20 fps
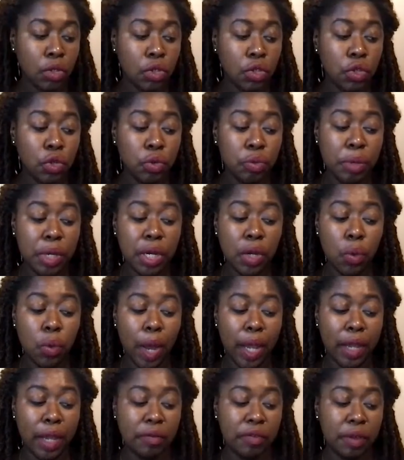Too many
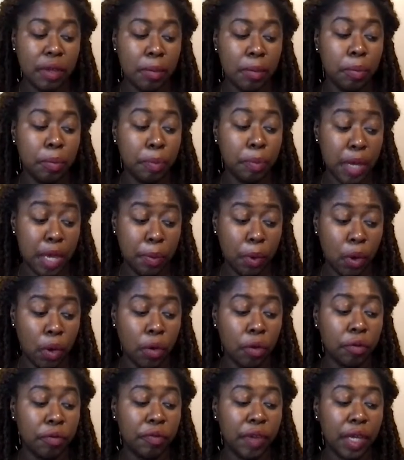white
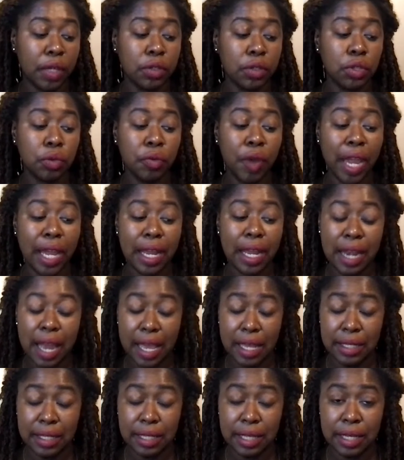people fail to
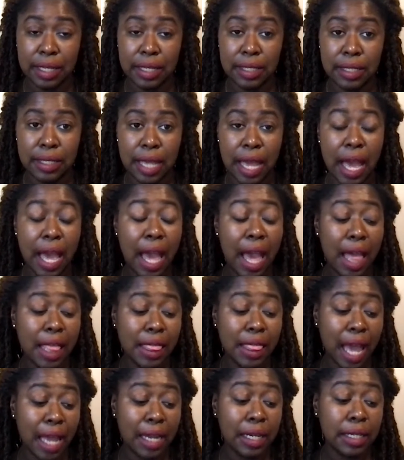recognize this,
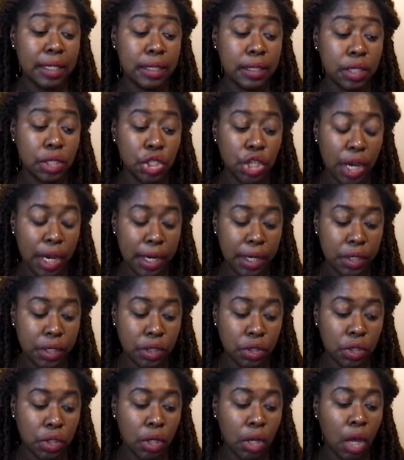and that needs to
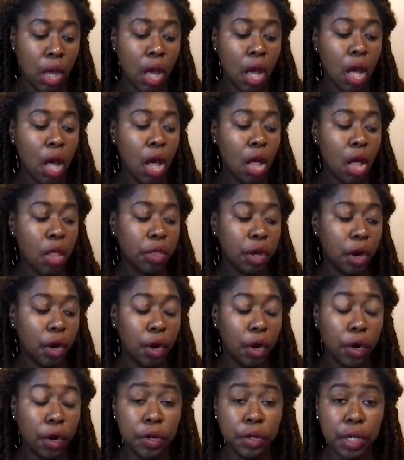change. The
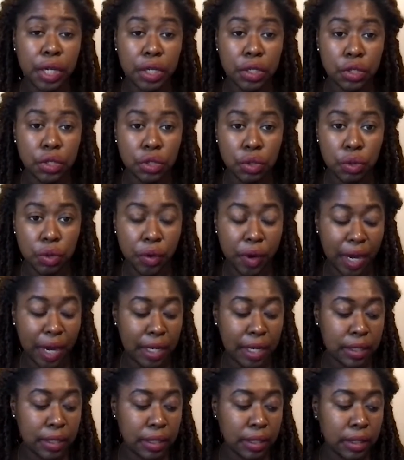hurt is too
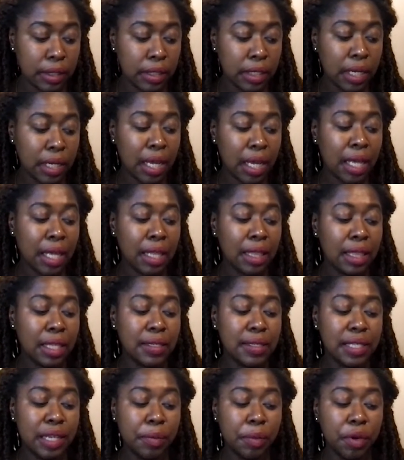great, the
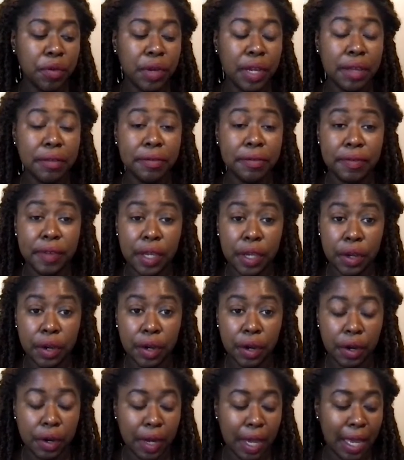simmering
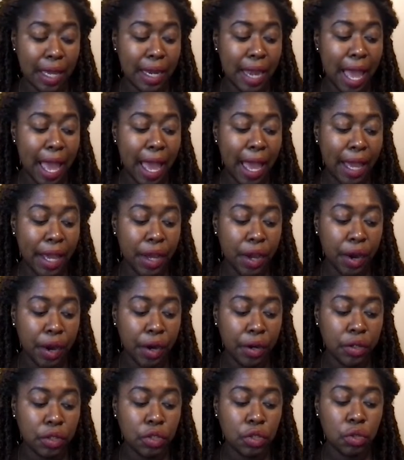fear and
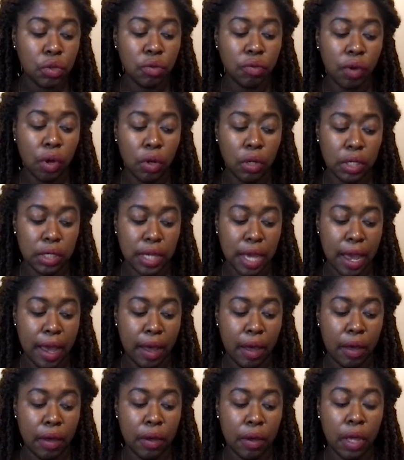anger too
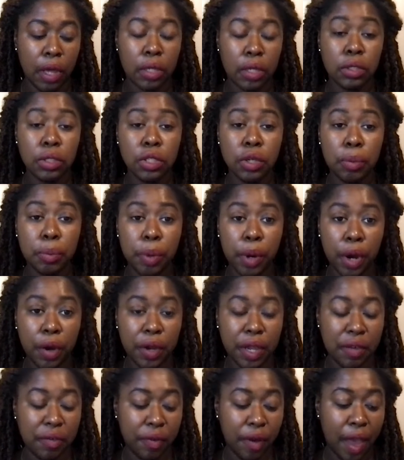volatile to
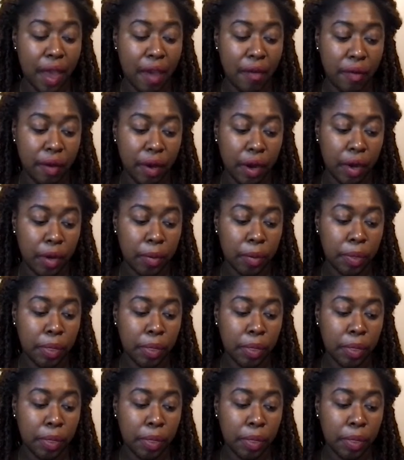bury forever.